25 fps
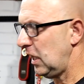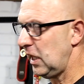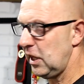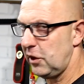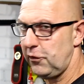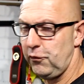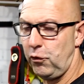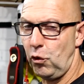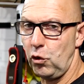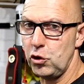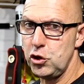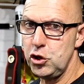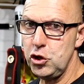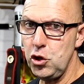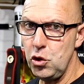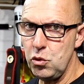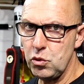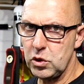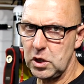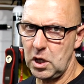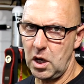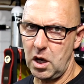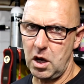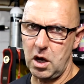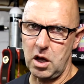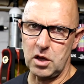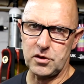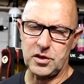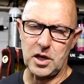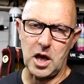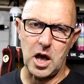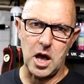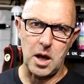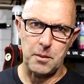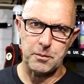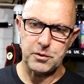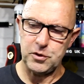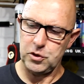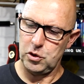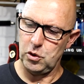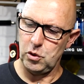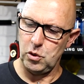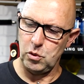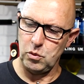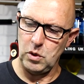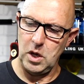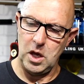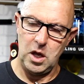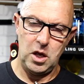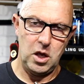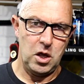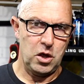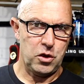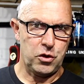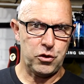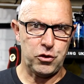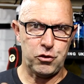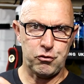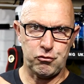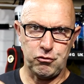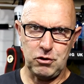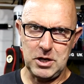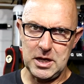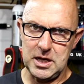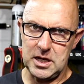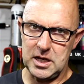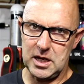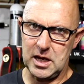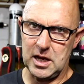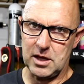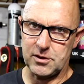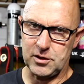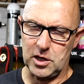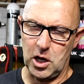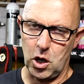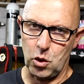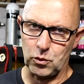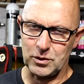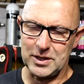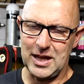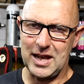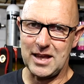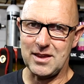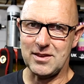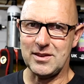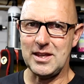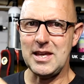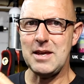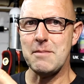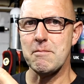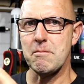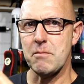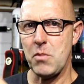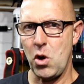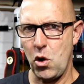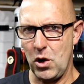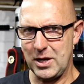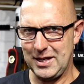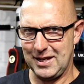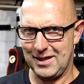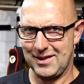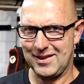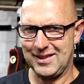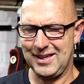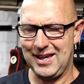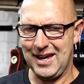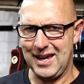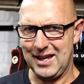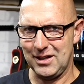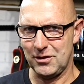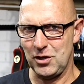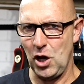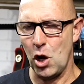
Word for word: is for new cars up to 3 years old, and that is the Minus Kit.